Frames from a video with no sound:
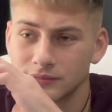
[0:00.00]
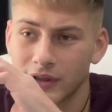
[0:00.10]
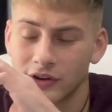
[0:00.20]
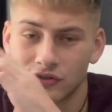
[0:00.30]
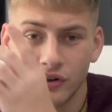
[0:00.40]

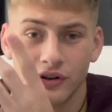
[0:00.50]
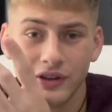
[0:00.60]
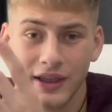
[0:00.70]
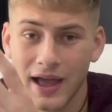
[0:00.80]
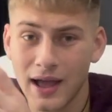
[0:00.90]
like
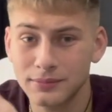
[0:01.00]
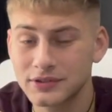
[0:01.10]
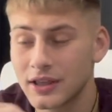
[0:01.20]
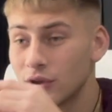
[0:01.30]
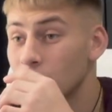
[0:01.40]
journaling
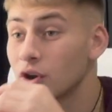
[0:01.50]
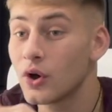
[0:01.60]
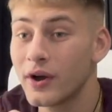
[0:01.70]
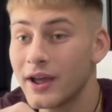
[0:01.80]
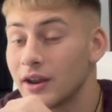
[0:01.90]
apps that you can
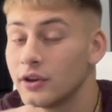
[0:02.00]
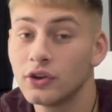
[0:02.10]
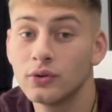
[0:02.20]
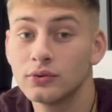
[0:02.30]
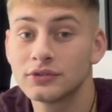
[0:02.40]
go ahead and
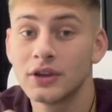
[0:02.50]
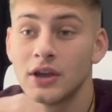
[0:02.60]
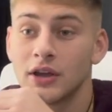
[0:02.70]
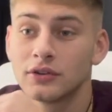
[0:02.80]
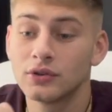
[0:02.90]
use
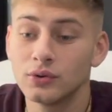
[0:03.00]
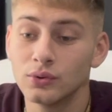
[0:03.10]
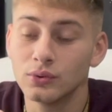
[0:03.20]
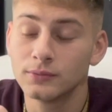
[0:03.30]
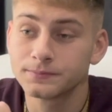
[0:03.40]
to